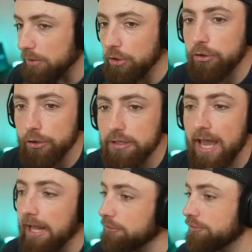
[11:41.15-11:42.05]
A good
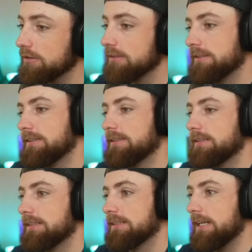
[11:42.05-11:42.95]
catch.
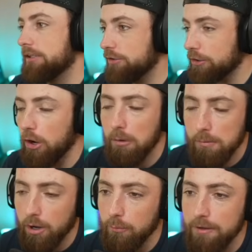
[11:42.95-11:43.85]
He took a home
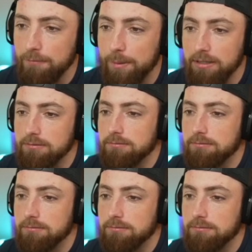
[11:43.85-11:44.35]
run away from me.